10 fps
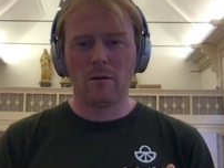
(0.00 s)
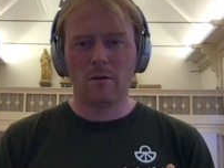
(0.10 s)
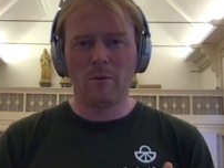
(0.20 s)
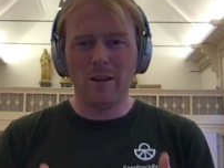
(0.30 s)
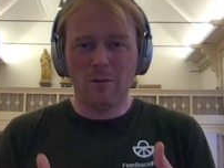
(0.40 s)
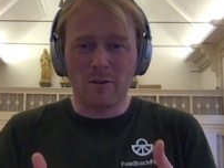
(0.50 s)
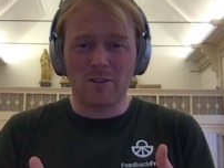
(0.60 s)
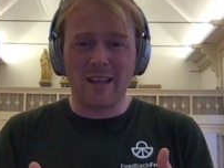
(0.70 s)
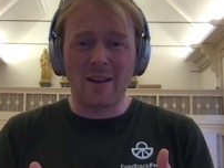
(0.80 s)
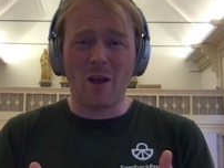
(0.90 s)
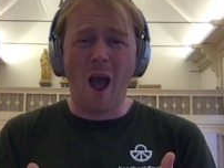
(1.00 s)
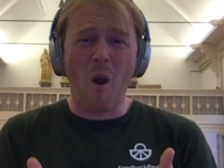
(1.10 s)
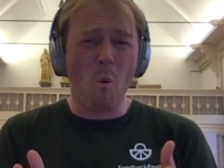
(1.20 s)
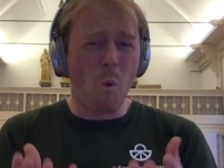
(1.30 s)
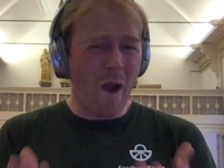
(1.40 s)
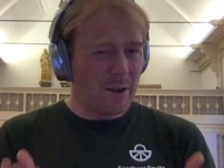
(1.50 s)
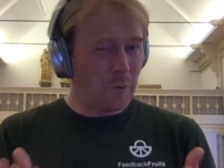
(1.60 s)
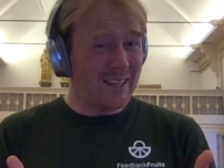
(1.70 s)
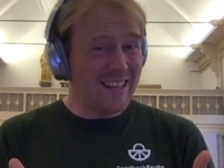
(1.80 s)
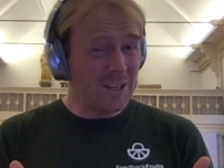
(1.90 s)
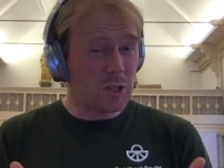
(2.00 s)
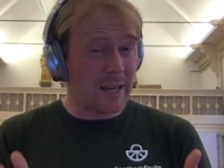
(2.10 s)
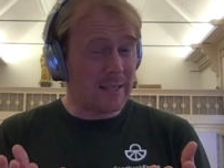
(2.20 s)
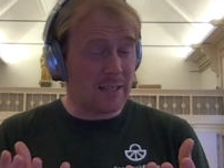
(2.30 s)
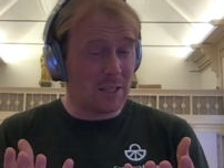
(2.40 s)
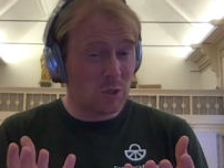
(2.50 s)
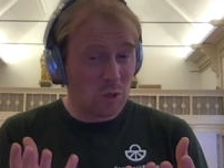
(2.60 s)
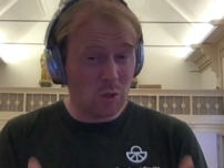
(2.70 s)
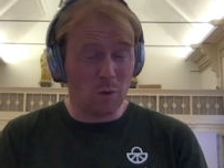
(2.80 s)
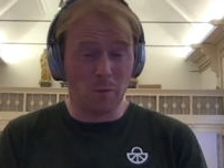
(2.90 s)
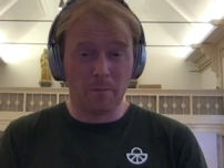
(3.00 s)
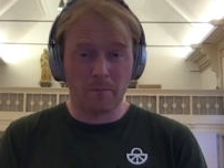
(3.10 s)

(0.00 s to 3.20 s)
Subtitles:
we need to understand, where do we need to change it to?